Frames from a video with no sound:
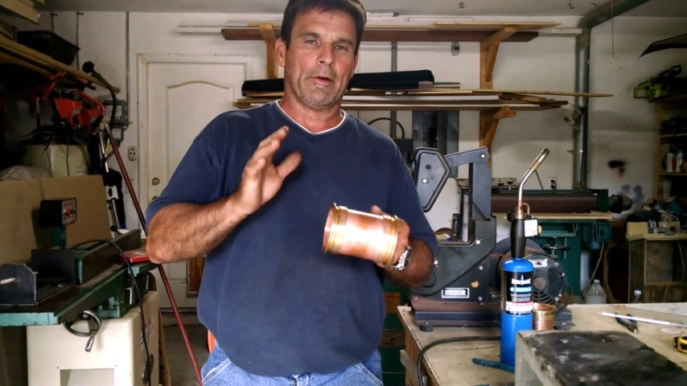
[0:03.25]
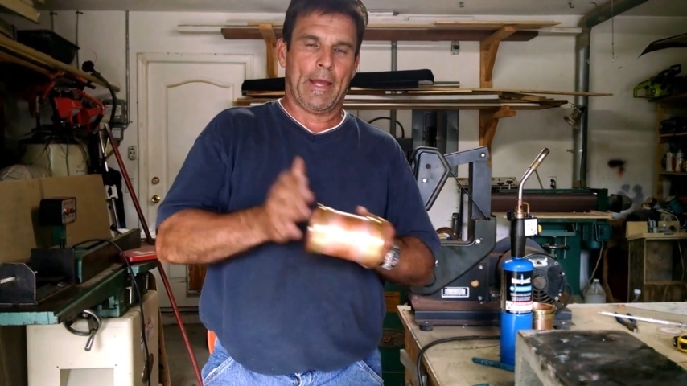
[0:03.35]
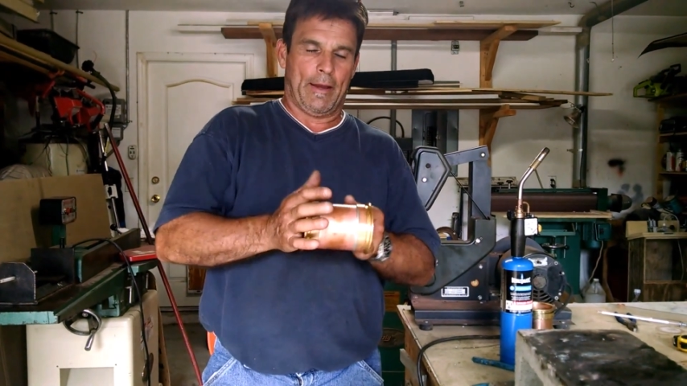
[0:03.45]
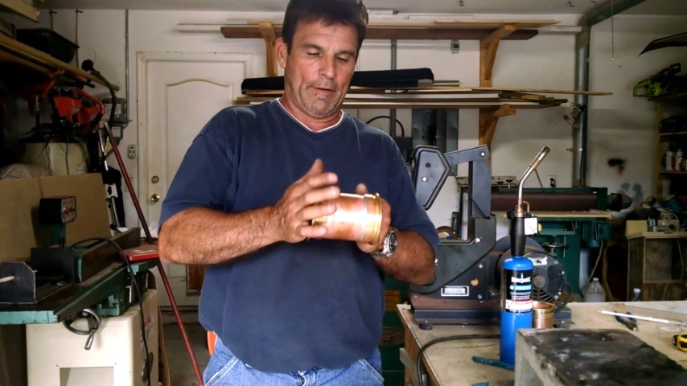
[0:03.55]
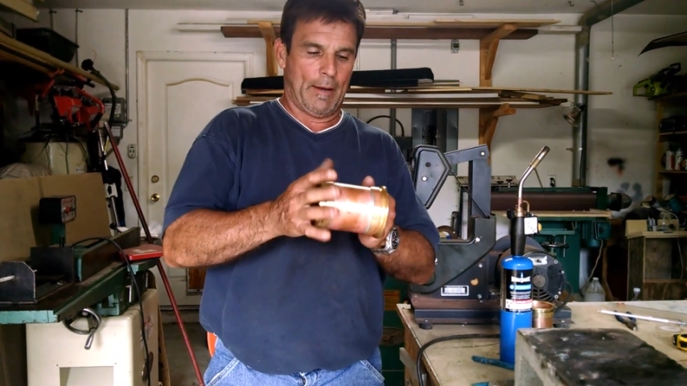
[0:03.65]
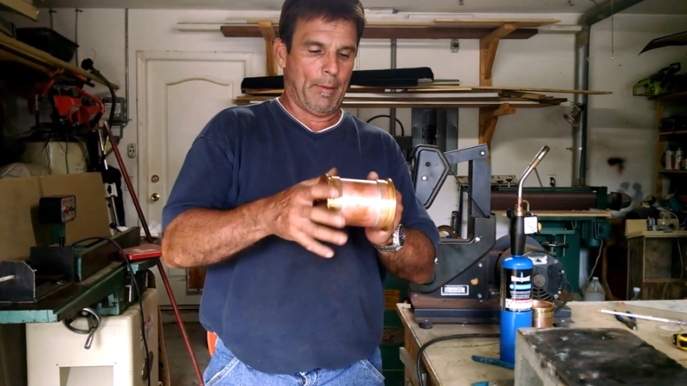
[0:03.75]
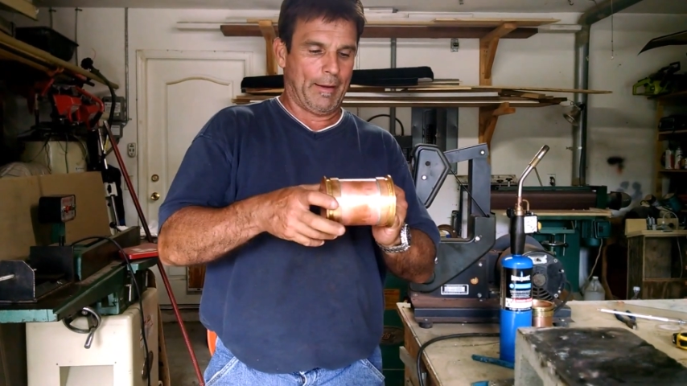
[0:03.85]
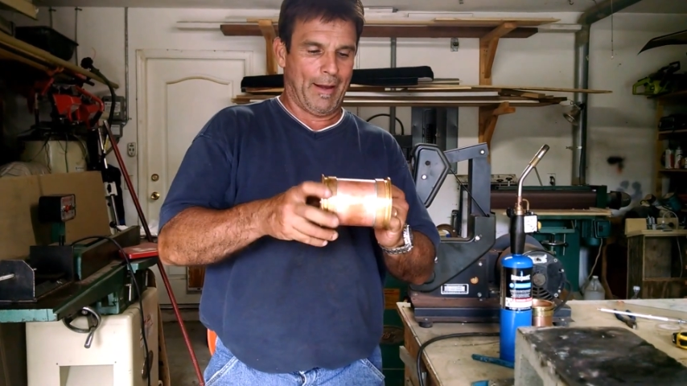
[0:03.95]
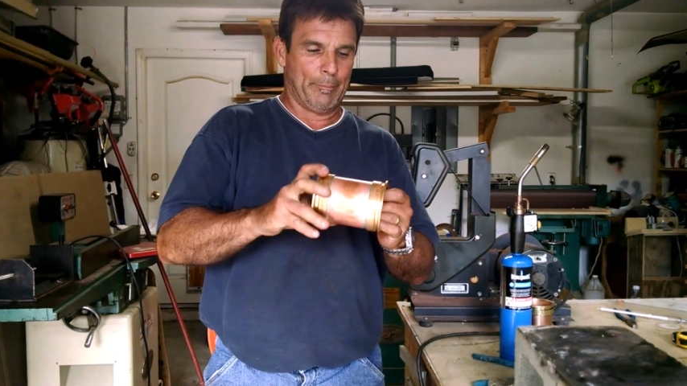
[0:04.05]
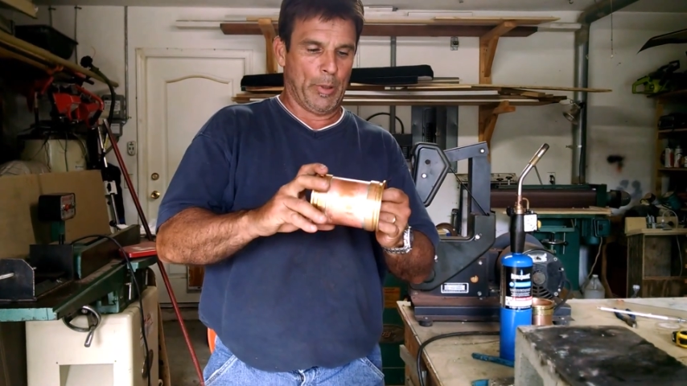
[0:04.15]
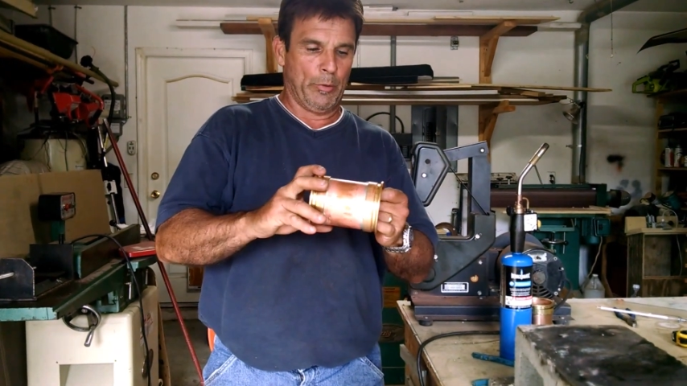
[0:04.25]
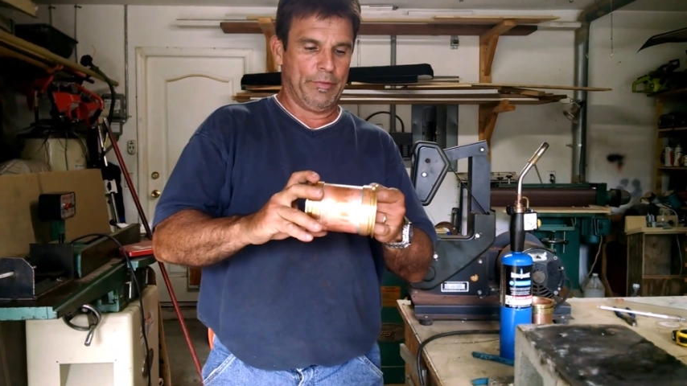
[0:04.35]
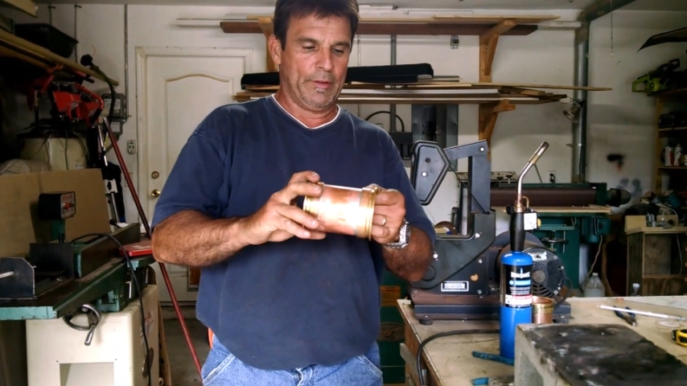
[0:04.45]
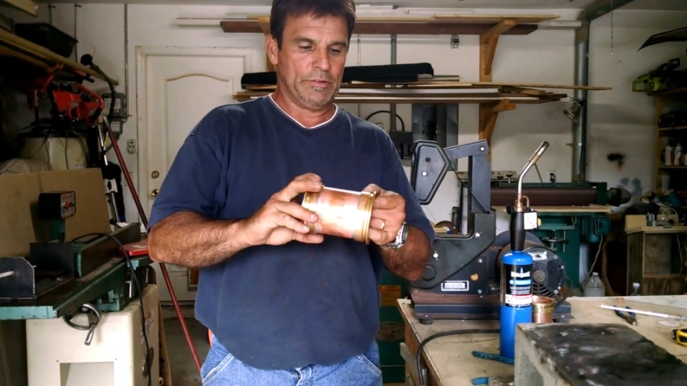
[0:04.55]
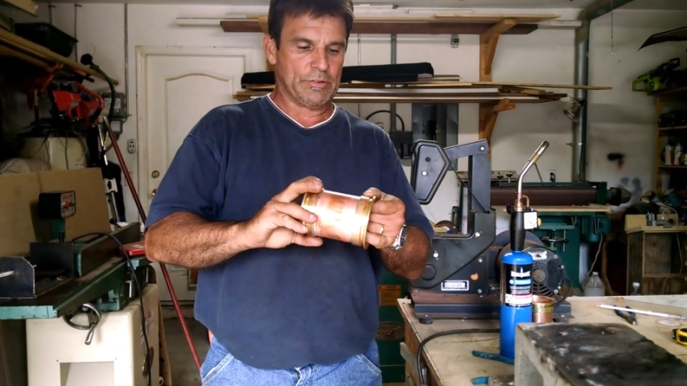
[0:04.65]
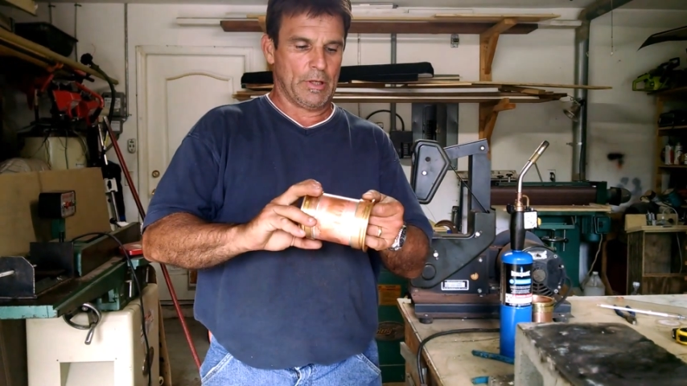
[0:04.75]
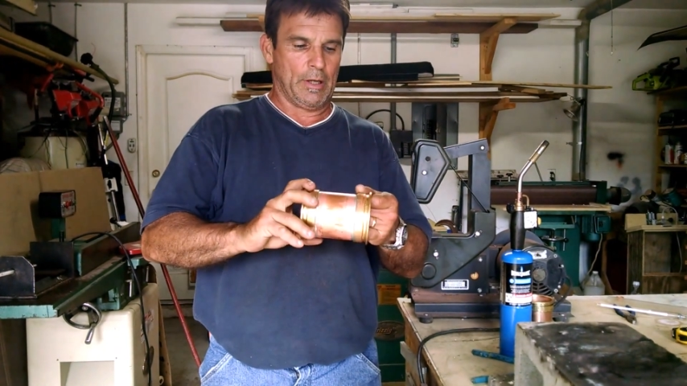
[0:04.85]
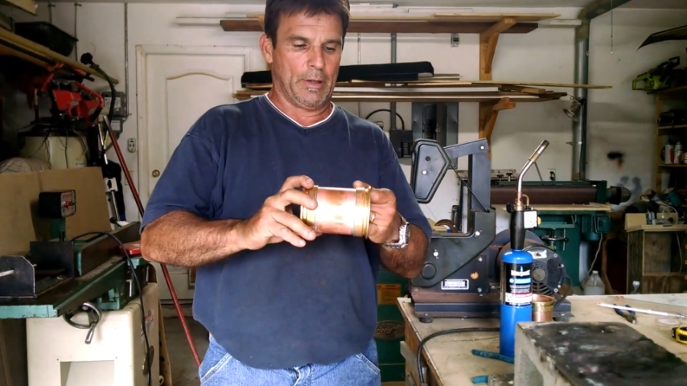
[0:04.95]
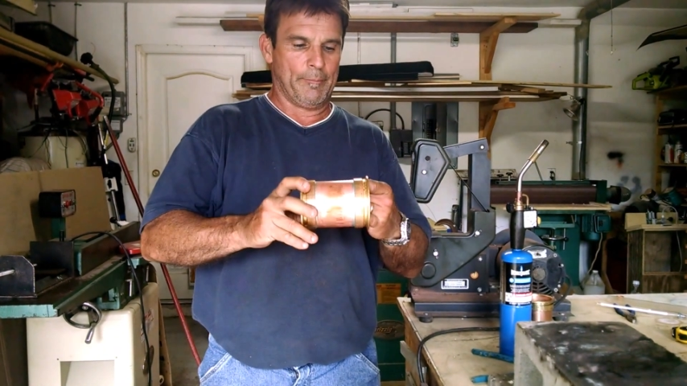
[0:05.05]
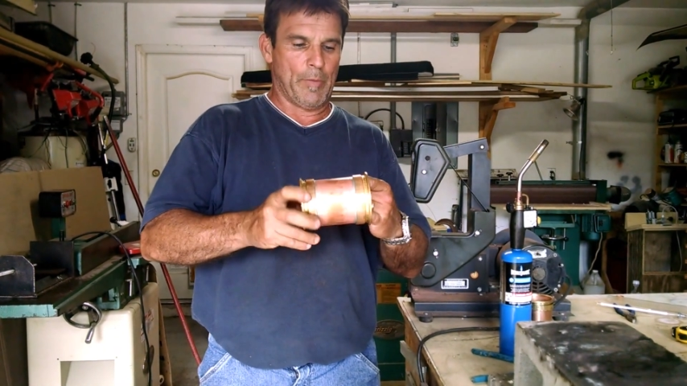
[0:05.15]
Okay, I've got I got both these
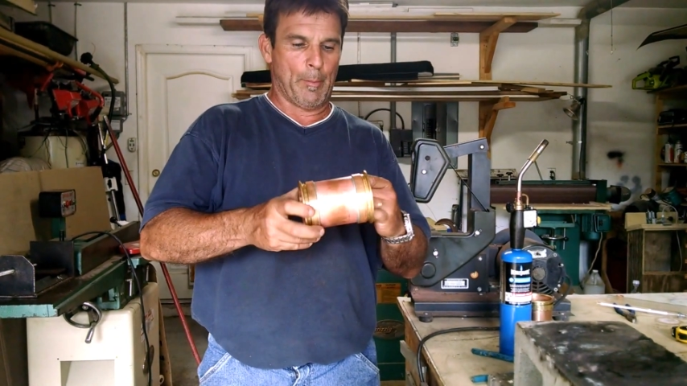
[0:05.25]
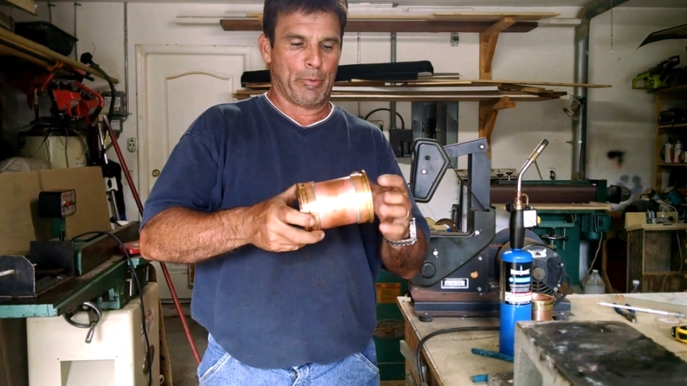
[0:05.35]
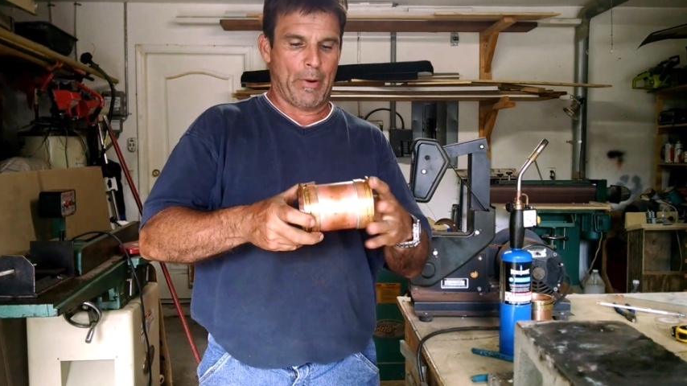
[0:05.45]
uh,